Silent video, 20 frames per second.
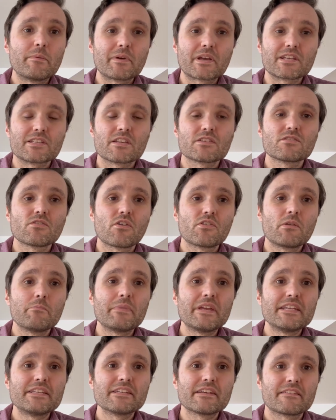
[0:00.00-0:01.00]
because it's not an
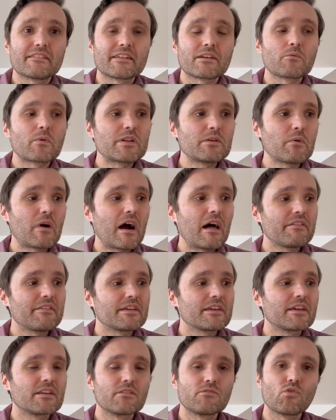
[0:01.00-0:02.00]
immediate thing. When you are
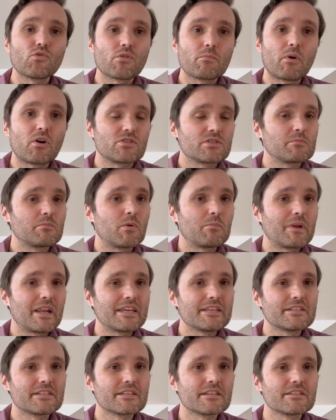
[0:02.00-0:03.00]
thinking of all the possible
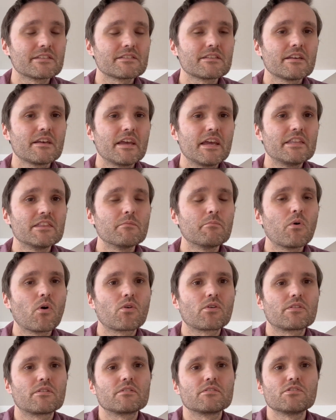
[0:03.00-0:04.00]
places in the
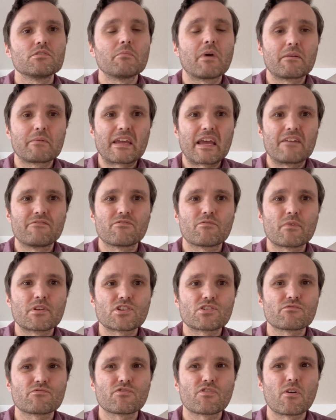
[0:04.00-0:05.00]
book that you might get
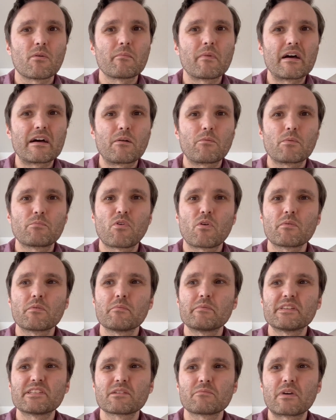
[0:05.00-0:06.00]
information from, that would probably
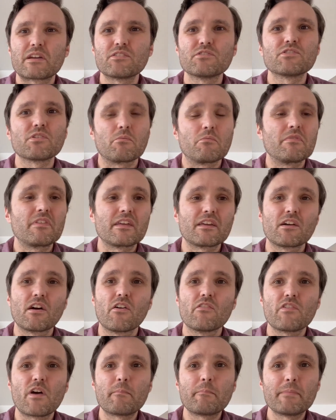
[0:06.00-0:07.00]
be somewhere you don't think
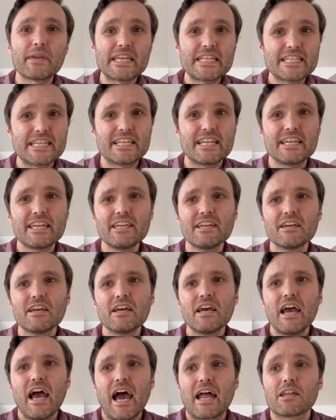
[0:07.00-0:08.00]
of immediately.
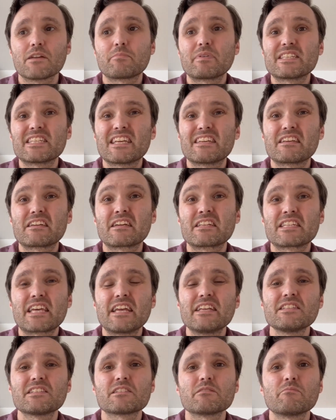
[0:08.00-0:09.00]
And it
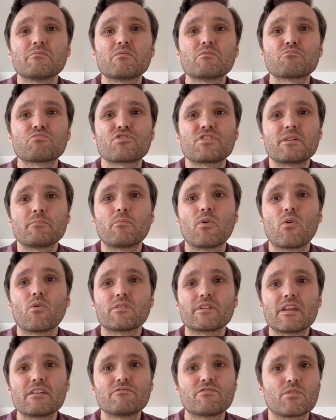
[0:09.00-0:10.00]
contains some pretty
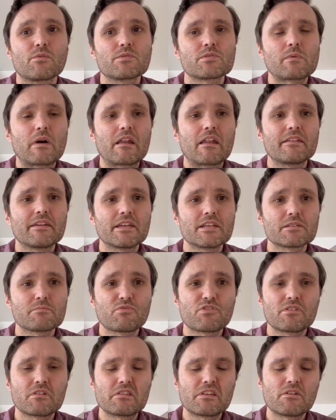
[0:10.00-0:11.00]
important info as well. I think it's
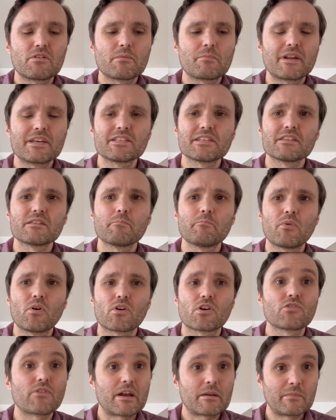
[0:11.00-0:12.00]
the only place in the
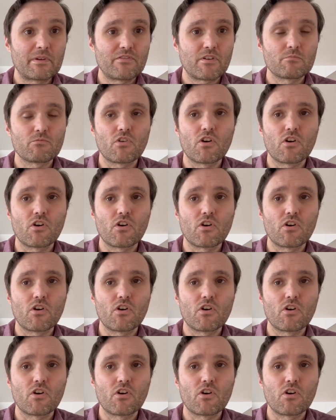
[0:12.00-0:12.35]
book, correct me if I'm